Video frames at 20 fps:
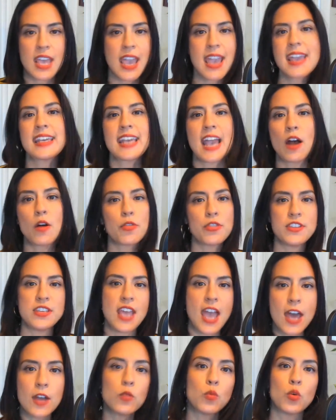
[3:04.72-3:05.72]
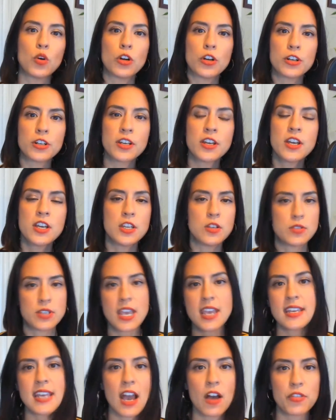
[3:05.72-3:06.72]
take out the N word, you
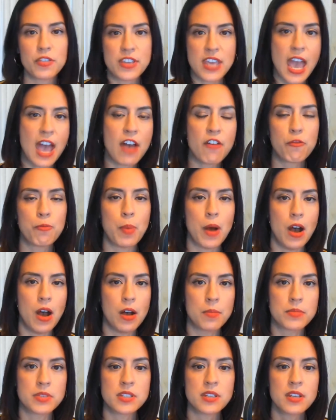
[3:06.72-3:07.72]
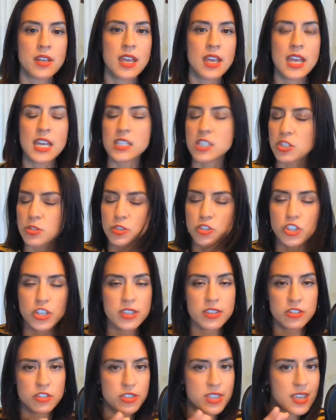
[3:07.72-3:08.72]
take out the F bombs. It's just
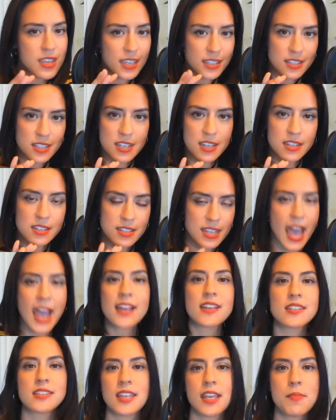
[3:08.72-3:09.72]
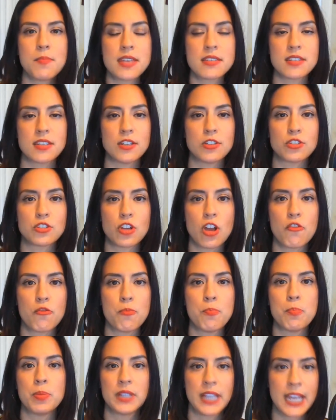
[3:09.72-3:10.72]
the, it's the exact same message
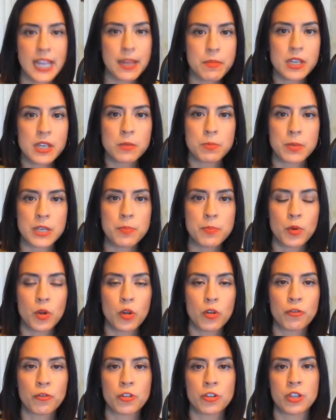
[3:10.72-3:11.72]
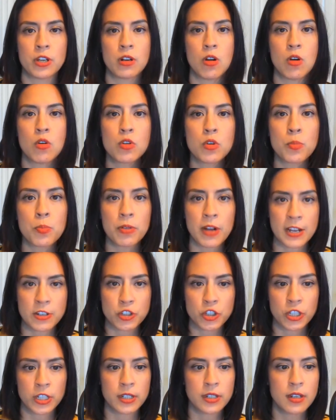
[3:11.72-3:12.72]
of mm-hmm. blaming people for their own
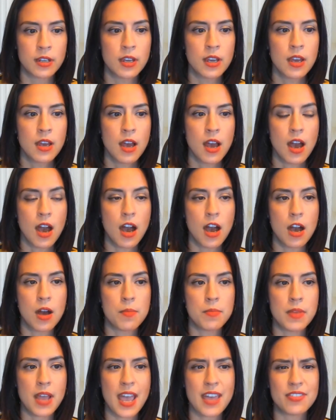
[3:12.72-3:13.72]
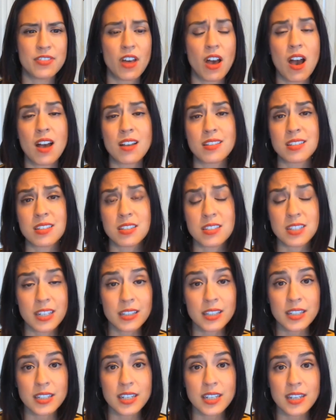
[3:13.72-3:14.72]
oppression um, and the
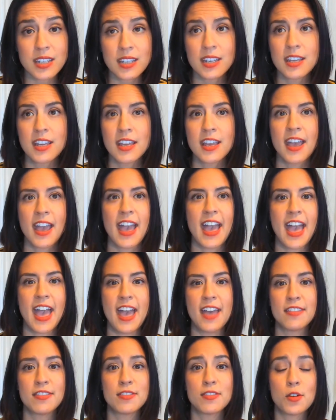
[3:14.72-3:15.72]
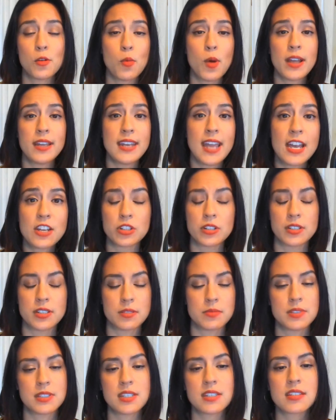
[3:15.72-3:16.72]
hostility and the white
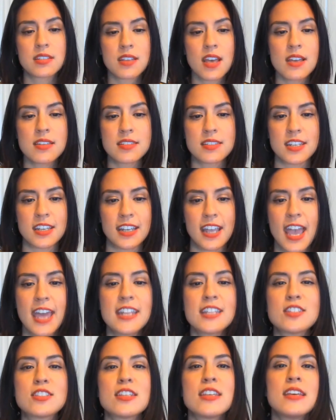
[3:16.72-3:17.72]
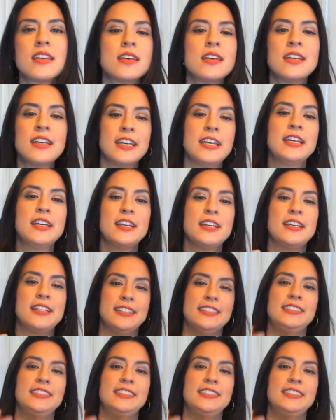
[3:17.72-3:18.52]
nationalism. It's disgusting. And it's 100%